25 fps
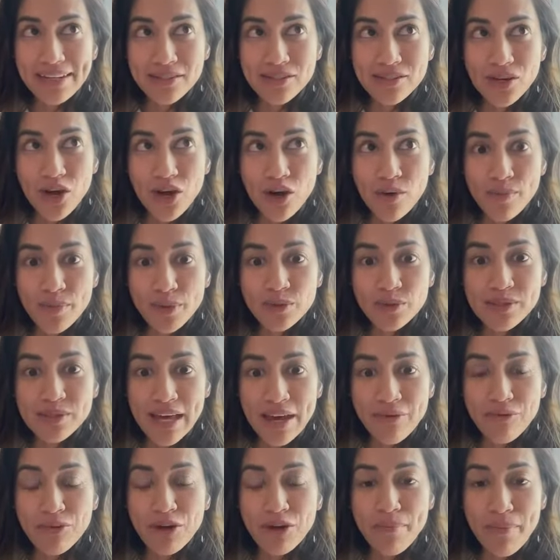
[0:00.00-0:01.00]
It's
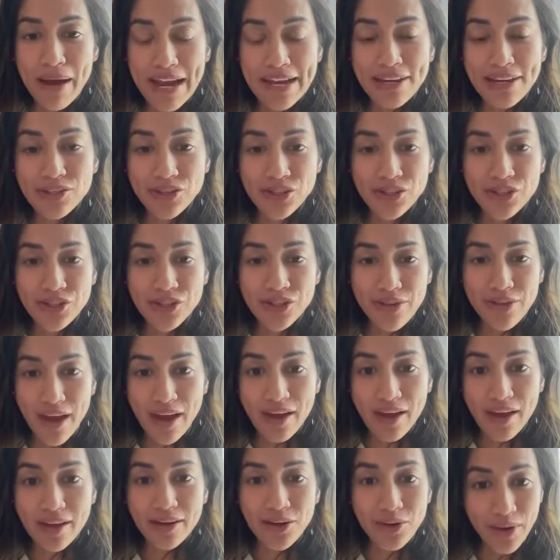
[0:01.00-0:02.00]
almost that
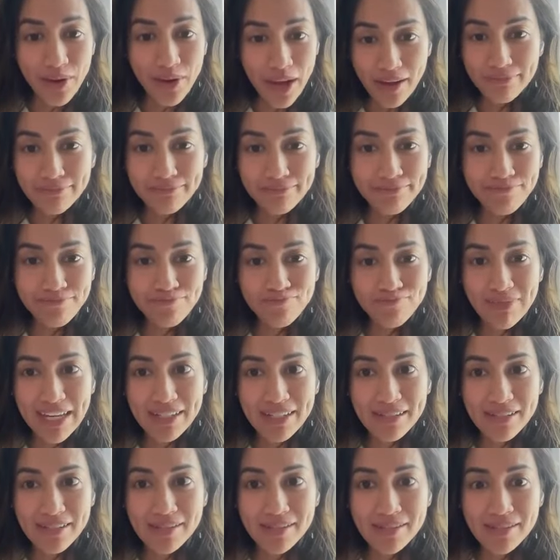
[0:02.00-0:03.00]
reminder that, okay,
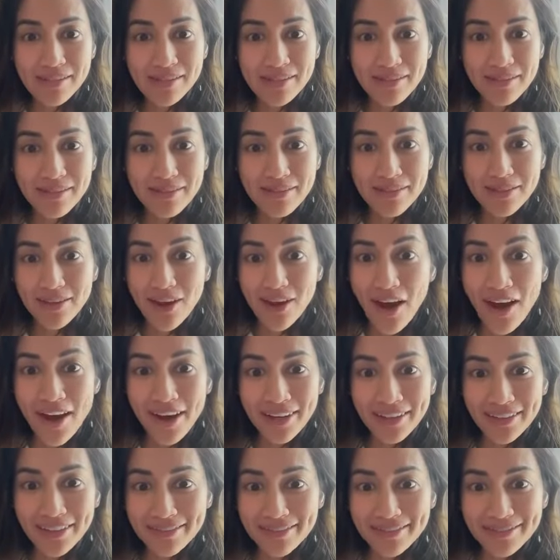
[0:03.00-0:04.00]
it's
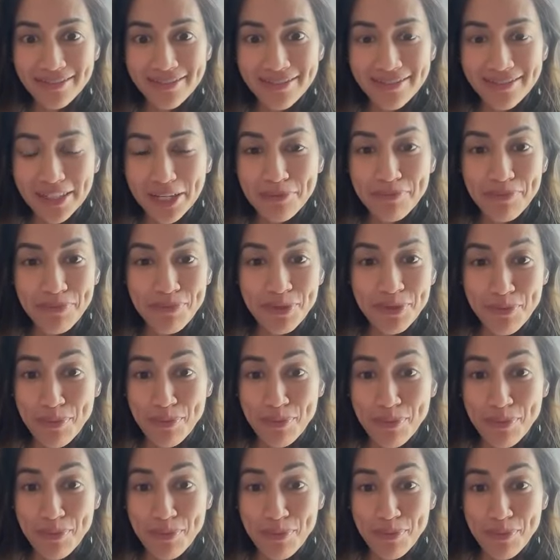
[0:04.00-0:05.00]
not
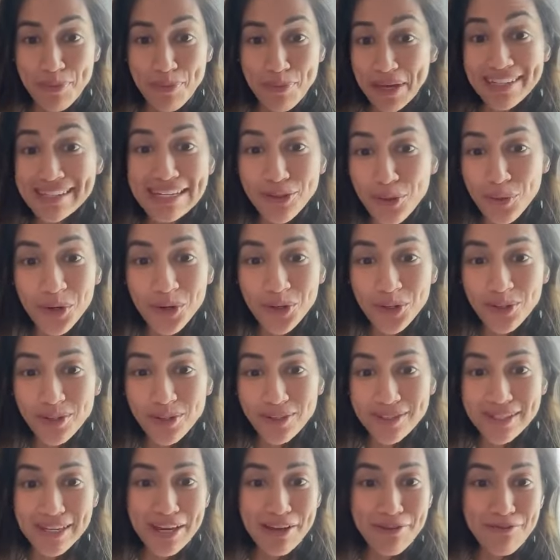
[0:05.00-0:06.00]
the biggest deal in the
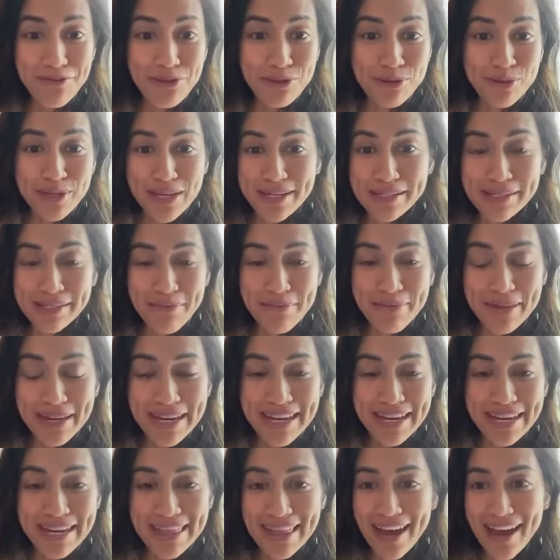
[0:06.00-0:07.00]
world if you say
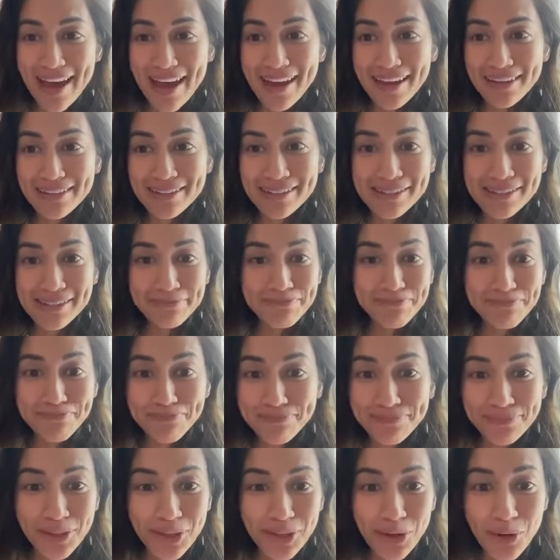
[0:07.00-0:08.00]
something that,
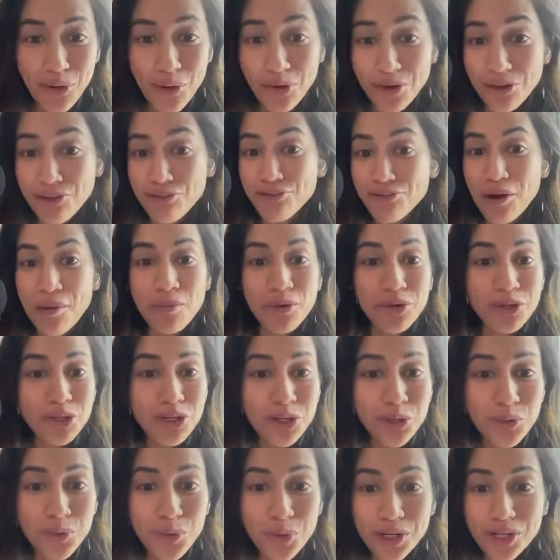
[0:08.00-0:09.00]
you know, or you fumble
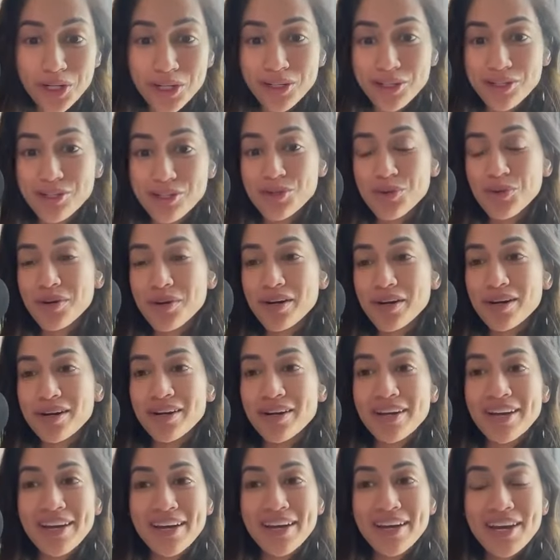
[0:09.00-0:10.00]
your words, or,
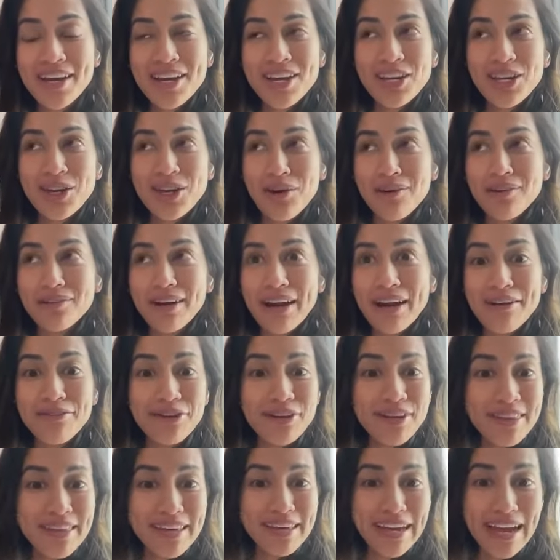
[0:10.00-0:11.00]
you know,
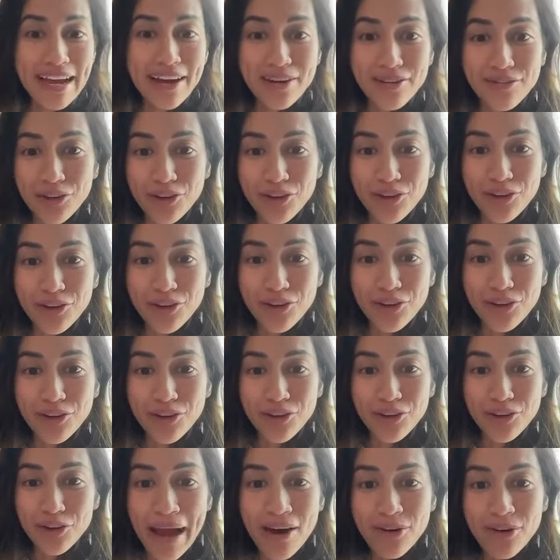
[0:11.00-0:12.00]
everything out of your mouth
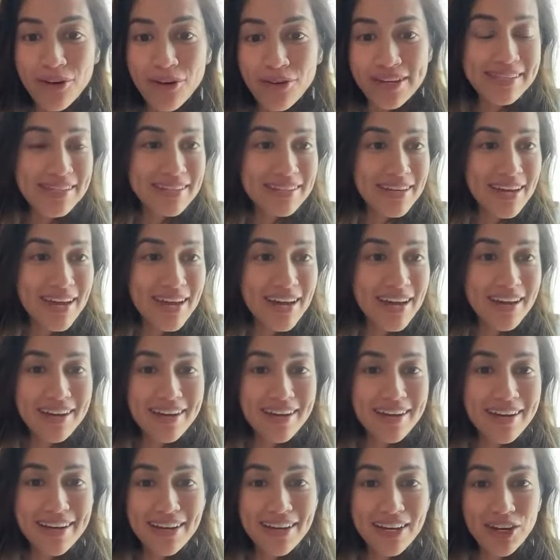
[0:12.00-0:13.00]
isn't,
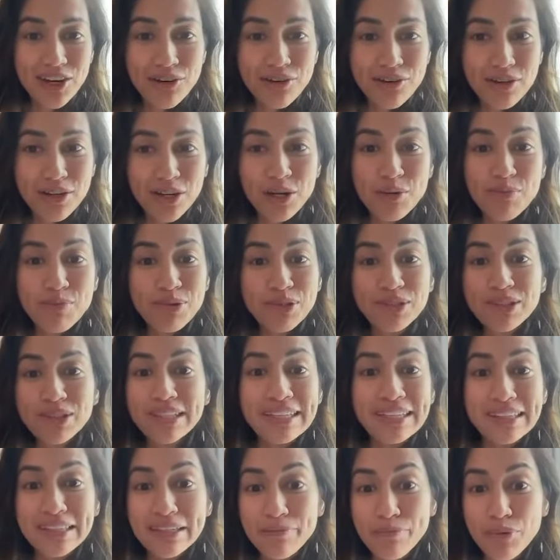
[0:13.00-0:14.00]
you know,
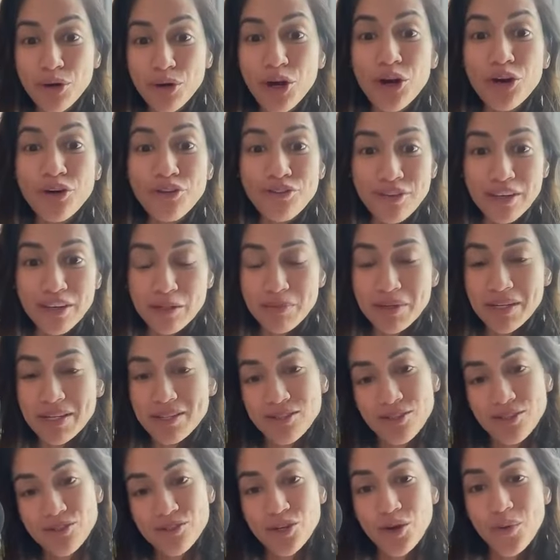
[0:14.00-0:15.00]
completely
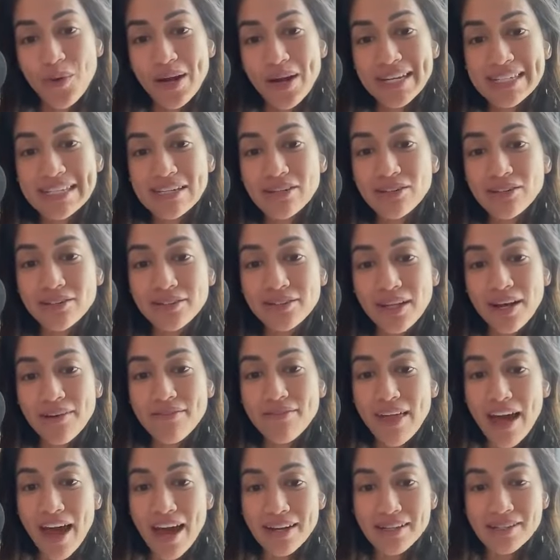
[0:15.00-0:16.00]
perfect, because there's no
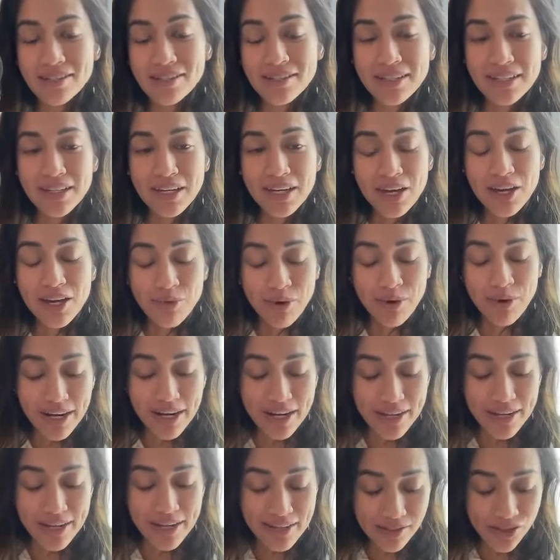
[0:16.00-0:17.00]
ideal of that,
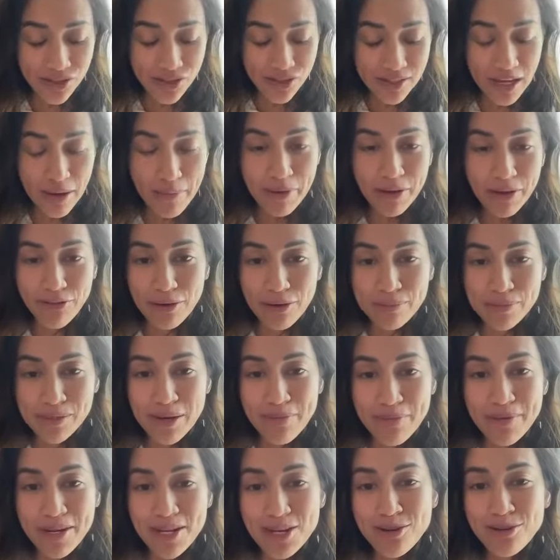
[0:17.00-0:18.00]
right? And this is just
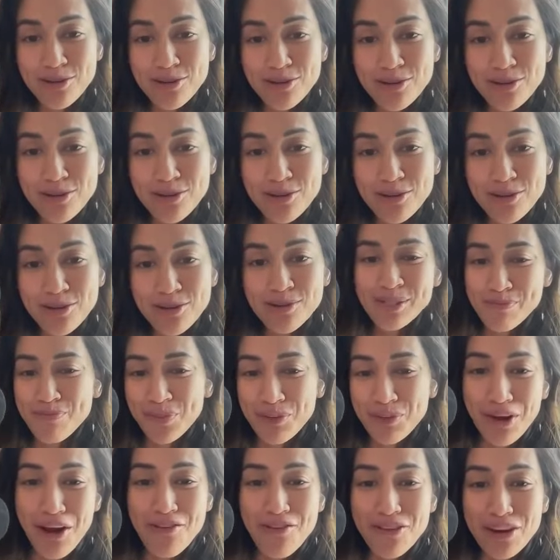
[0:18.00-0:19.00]
coming from somebody who is a
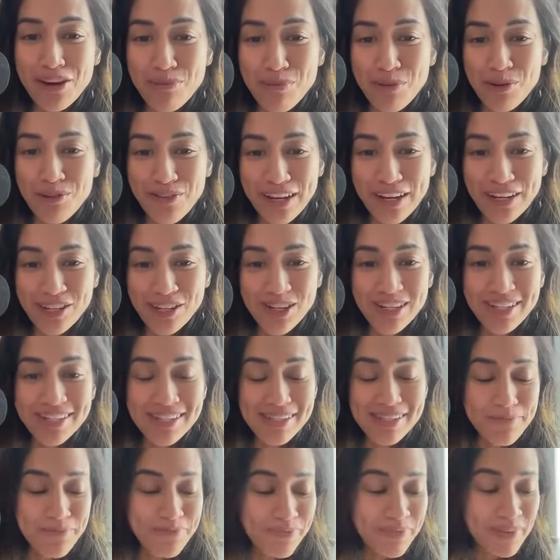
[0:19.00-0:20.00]
recovering
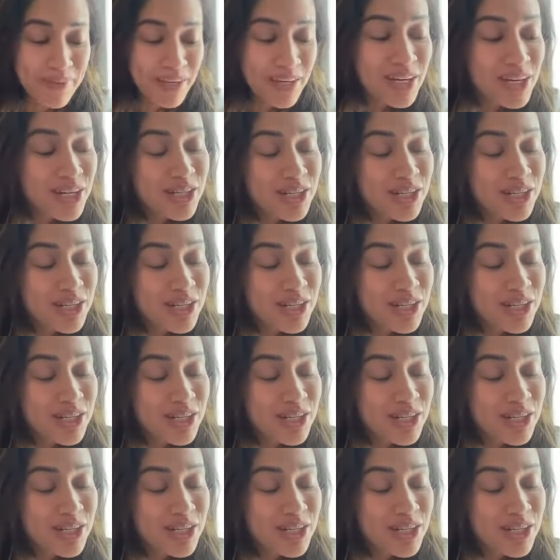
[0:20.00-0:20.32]
perfectionist.